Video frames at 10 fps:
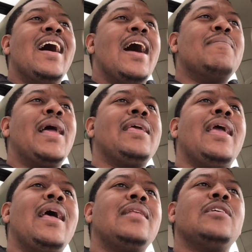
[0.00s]
I'm like,
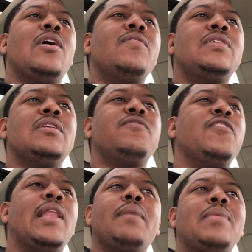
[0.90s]
yeah, Jehovah, just
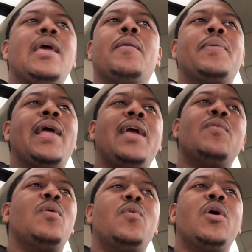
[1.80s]
fill up the airplane
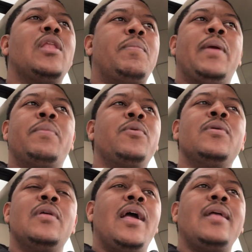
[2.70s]
with worldly people
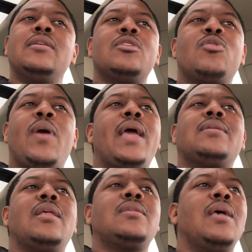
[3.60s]
and just crash
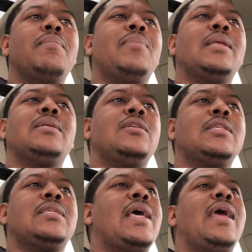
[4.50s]
that some bitch into the
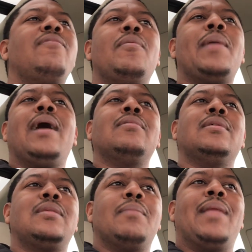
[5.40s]
side of a mountain or
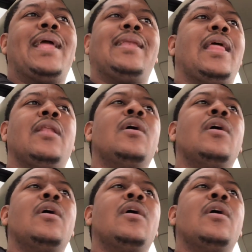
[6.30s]
something like that.